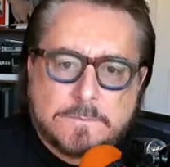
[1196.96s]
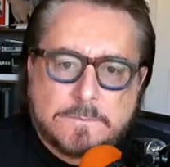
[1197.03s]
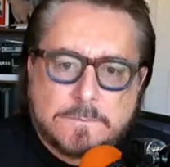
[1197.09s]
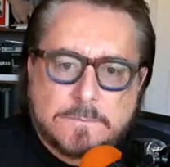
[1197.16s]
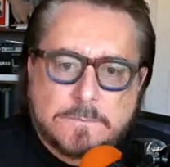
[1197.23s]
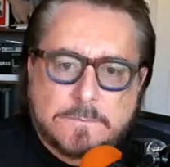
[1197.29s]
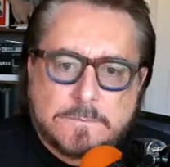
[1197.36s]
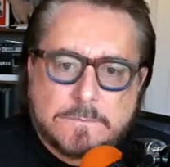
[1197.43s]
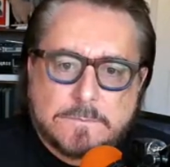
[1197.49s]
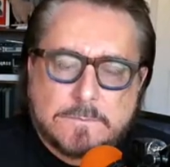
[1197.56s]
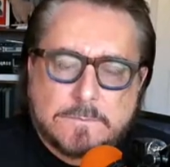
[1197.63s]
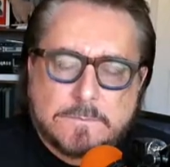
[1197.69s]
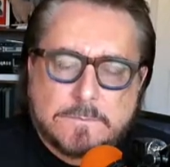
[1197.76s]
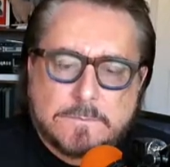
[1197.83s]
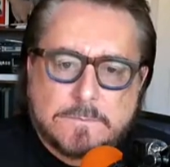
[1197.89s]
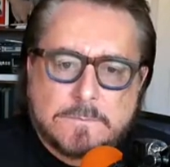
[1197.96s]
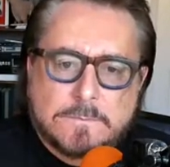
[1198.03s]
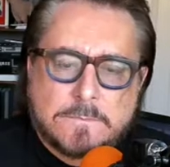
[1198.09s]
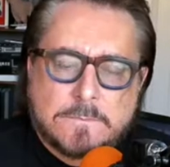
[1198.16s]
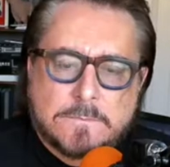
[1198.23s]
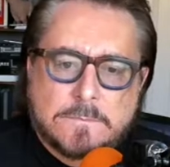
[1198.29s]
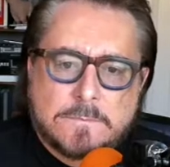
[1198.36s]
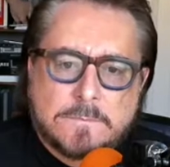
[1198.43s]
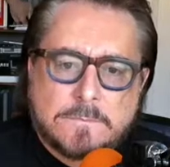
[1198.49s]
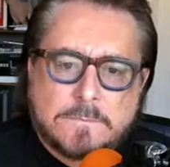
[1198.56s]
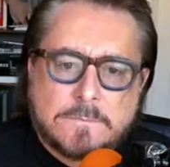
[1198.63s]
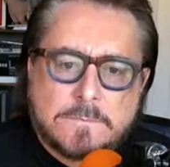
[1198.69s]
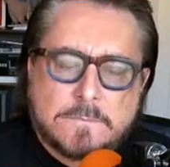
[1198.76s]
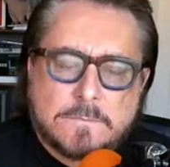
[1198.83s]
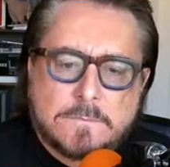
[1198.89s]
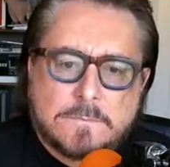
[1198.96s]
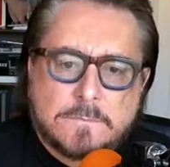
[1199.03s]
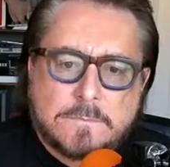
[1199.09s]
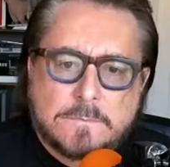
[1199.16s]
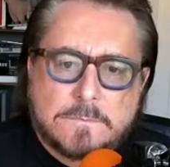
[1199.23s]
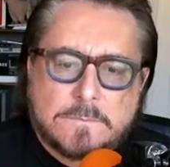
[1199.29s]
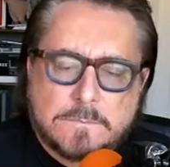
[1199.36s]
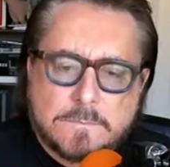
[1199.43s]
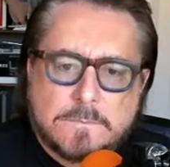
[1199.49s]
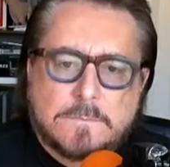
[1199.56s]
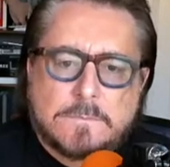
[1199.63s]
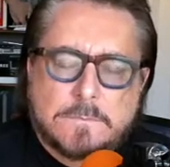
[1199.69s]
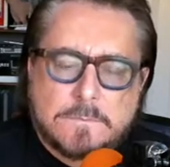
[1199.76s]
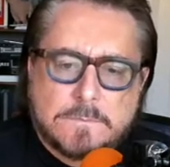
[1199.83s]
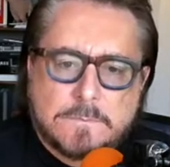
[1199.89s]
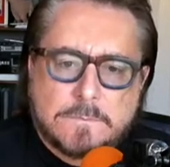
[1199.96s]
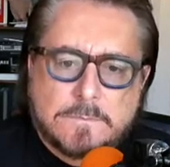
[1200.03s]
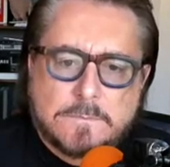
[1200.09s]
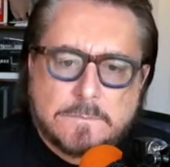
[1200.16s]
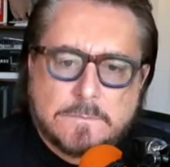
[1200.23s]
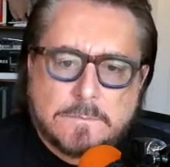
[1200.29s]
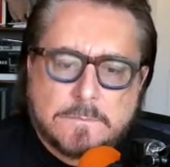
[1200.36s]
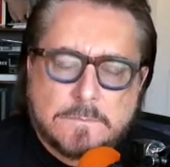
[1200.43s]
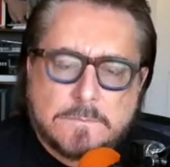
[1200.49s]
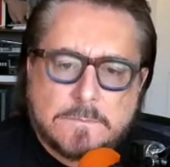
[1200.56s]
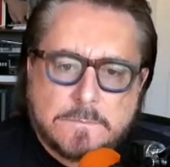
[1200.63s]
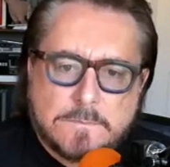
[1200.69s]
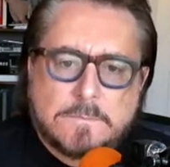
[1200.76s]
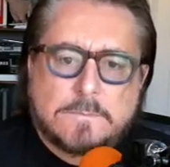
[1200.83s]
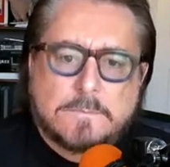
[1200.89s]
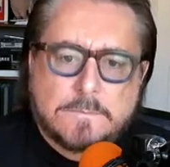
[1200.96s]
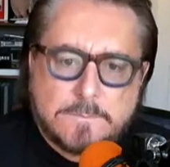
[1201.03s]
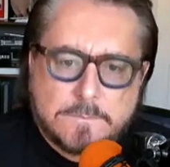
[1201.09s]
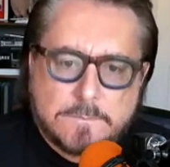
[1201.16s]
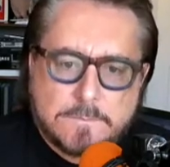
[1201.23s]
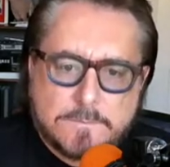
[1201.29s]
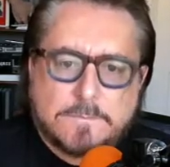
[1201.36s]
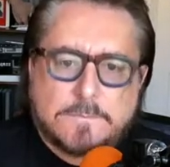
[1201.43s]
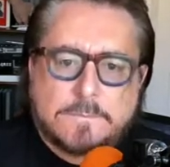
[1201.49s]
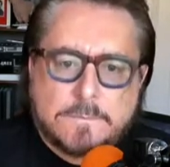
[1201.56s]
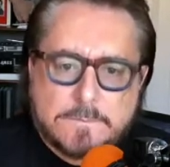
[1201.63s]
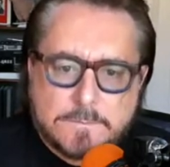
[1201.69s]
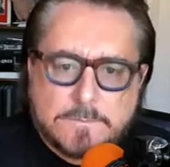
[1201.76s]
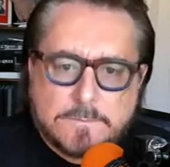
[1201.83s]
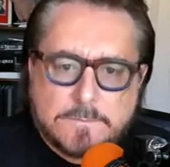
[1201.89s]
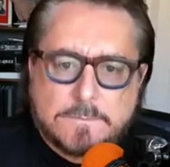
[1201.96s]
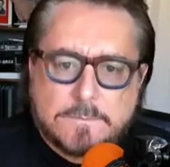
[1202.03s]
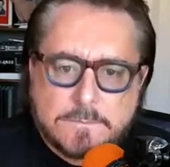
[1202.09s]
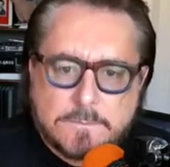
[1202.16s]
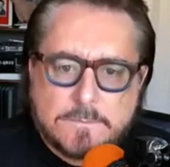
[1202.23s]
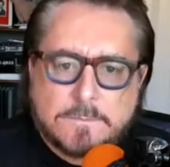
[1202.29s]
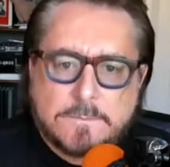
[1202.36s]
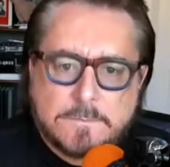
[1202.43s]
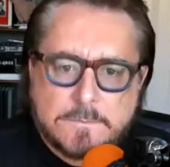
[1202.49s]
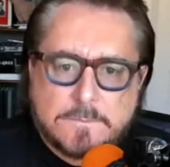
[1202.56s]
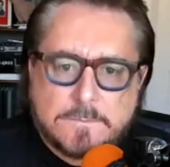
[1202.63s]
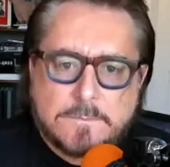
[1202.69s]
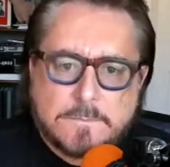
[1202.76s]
This person isn't speaking.